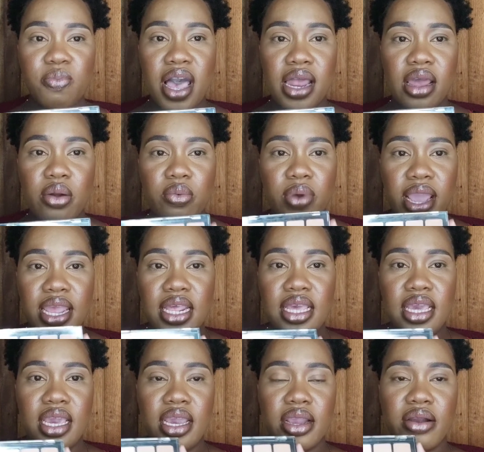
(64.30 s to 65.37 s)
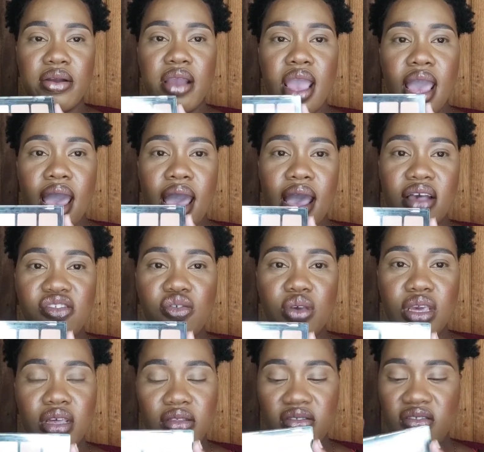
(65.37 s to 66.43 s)
palette right here. As you
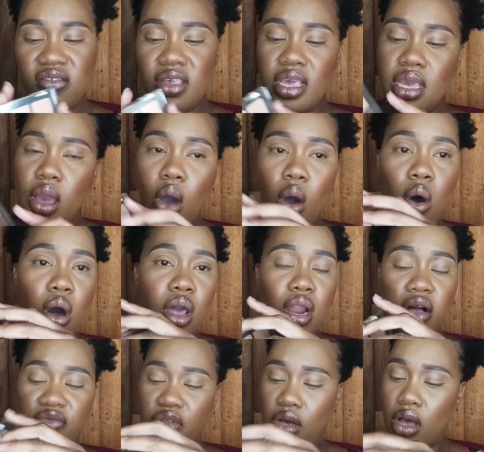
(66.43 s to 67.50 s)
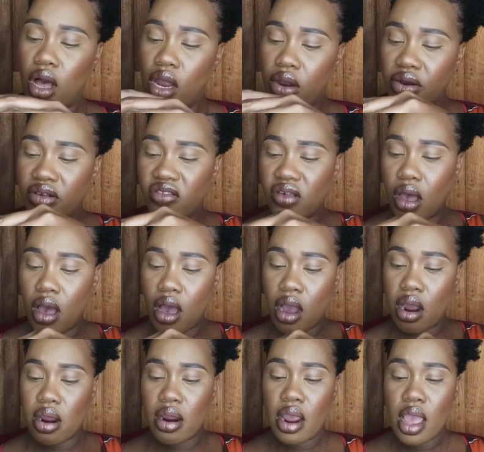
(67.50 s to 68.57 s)
can see, all of the colors
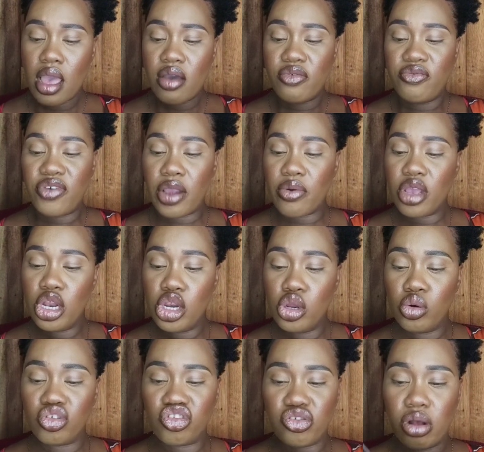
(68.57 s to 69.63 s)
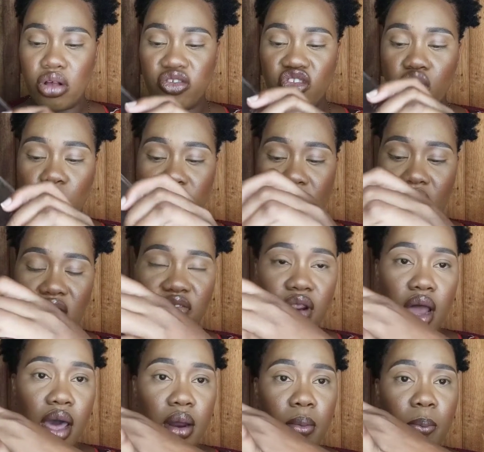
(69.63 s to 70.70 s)
are very neutral. So we have a
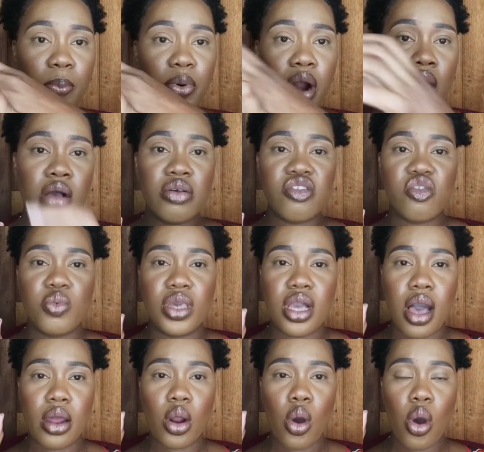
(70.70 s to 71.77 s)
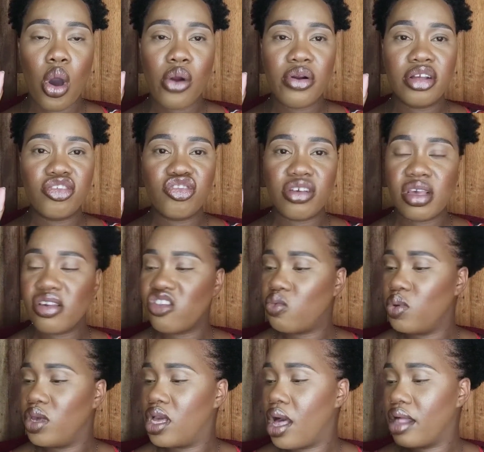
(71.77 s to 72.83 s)
lot of browns, we got oranges,
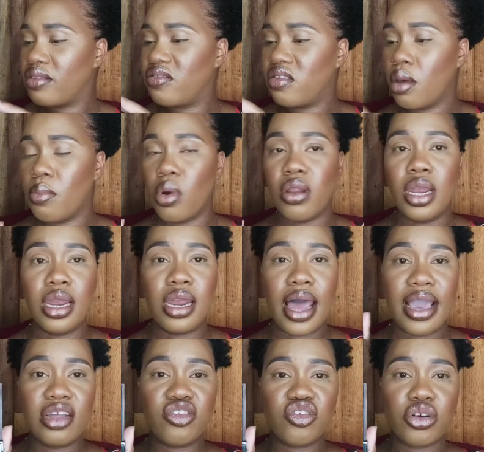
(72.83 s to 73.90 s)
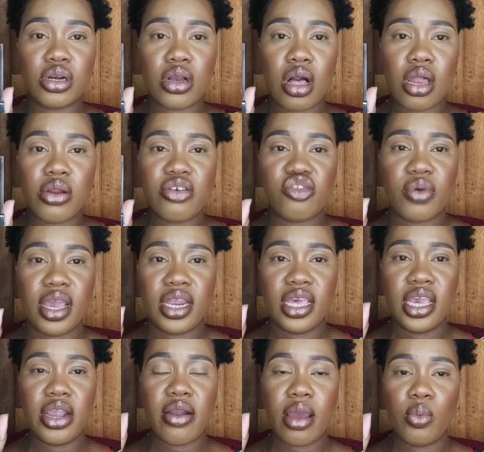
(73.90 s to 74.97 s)
we got some lighter colors right
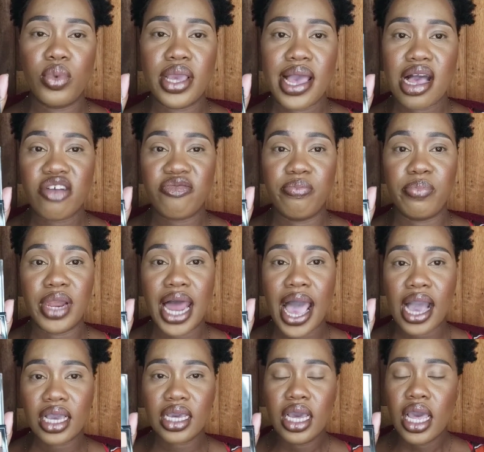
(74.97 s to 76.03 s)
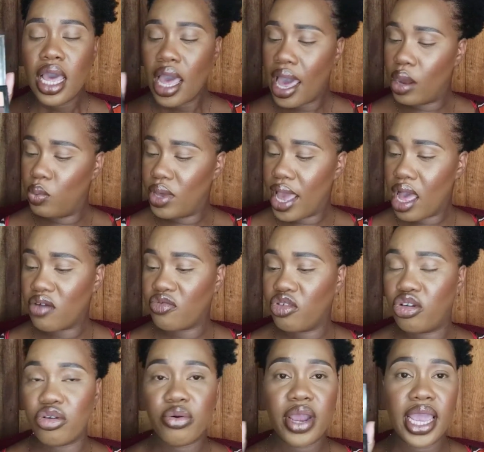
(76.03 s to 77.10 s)
here, and we have black and we have
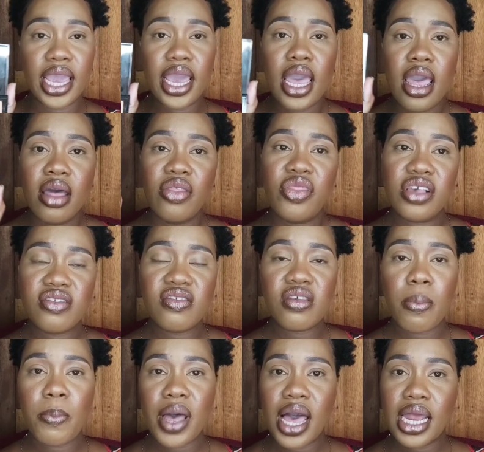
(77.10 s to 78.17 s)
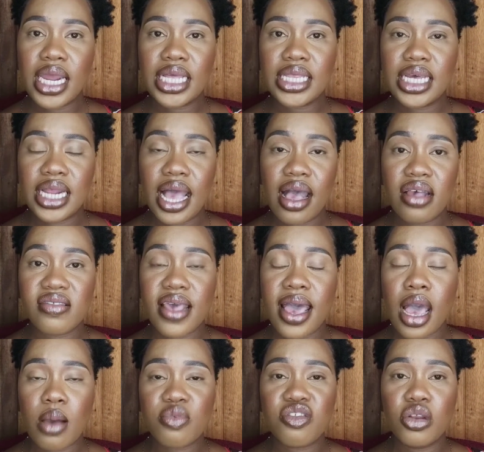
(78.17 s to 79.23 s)
gray. This is a palette that has
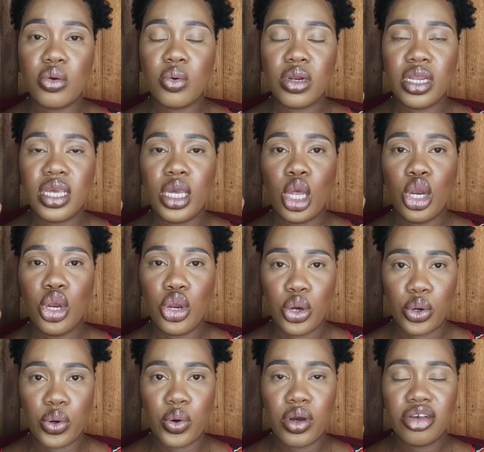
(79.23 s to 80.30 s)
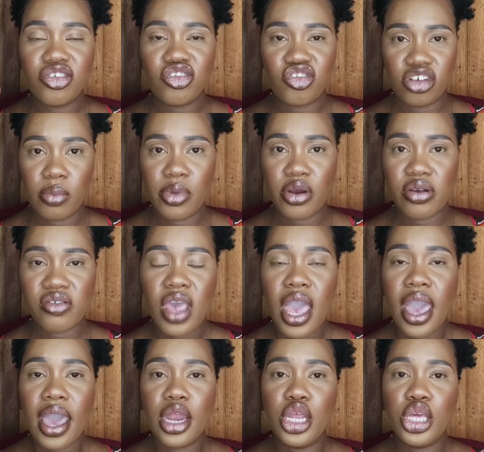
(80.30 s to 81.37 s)
absolutely no shimmers,
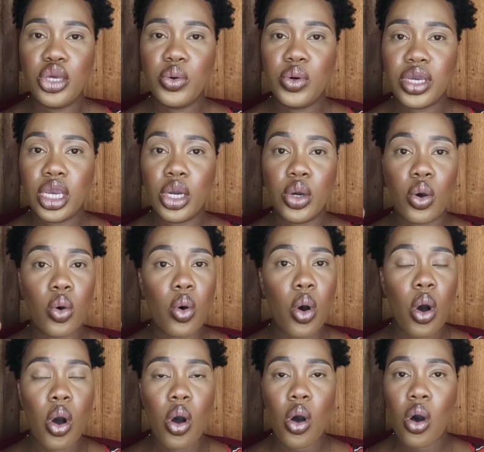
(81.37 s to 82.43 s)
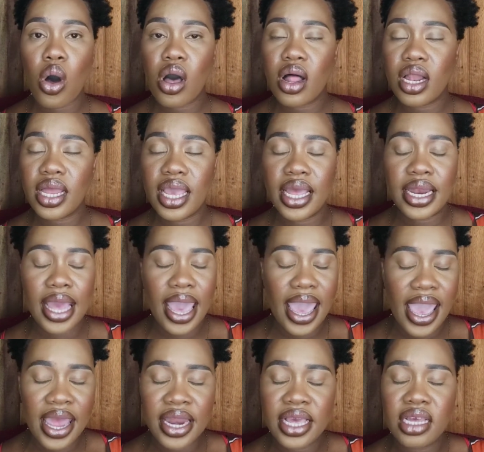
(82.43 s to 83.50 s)
and you can go all in
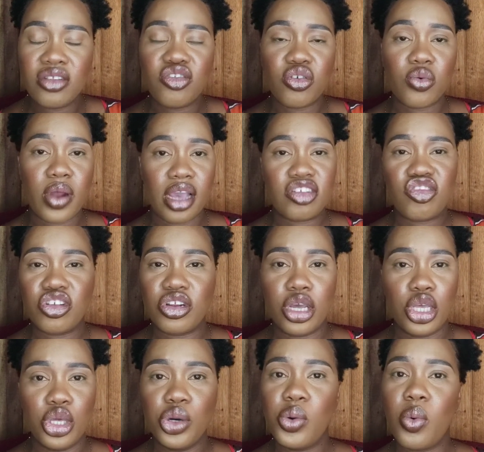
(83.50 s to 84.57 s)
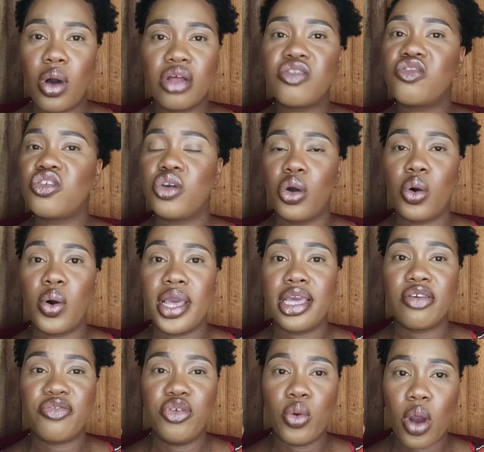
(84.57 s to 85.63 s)
any direction that you want to go
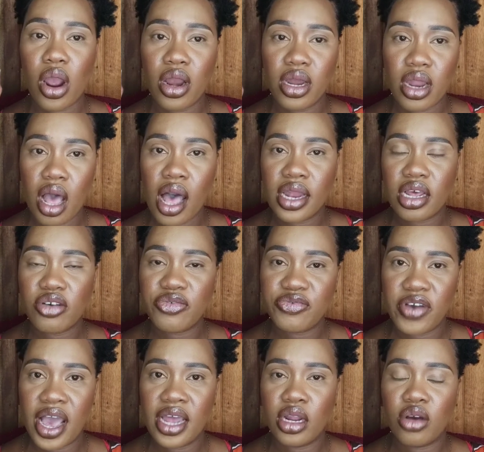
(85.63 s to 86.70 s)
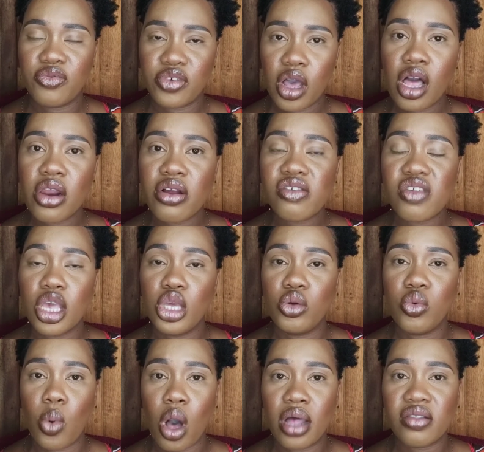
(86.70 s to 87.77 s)
if you are not a fan of colors and
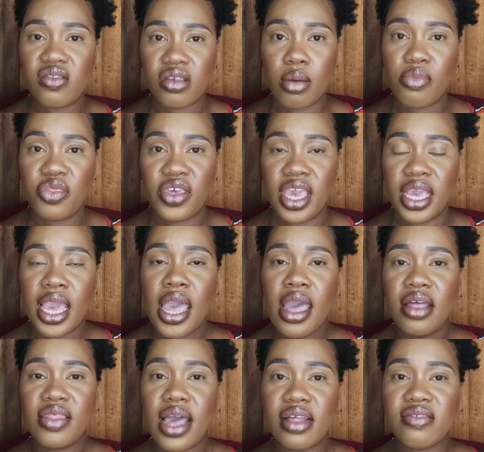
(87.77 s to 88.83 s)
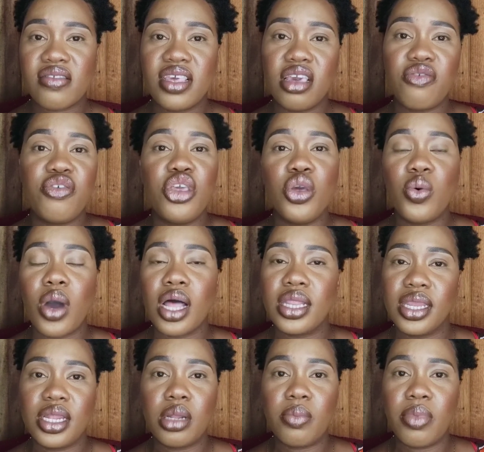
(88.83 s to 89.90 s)
you want something that's giving you a
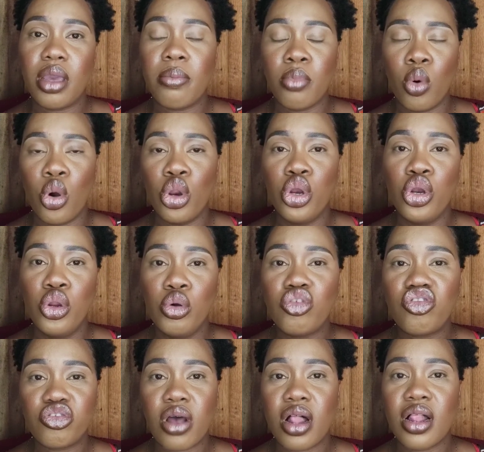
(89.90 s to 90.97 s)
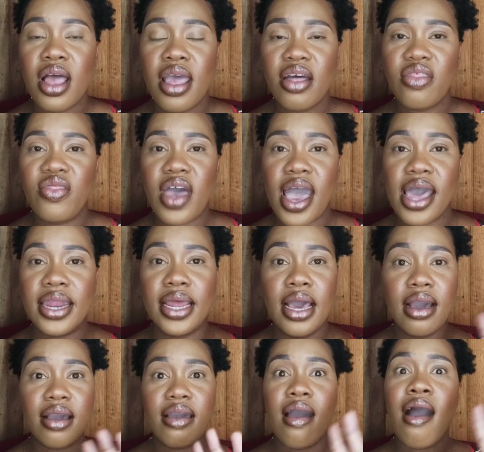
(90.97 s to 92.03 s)
little bit more neutral than
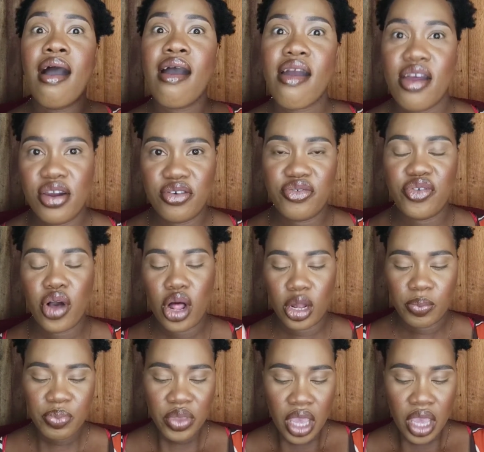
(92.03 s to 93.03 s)
carnival.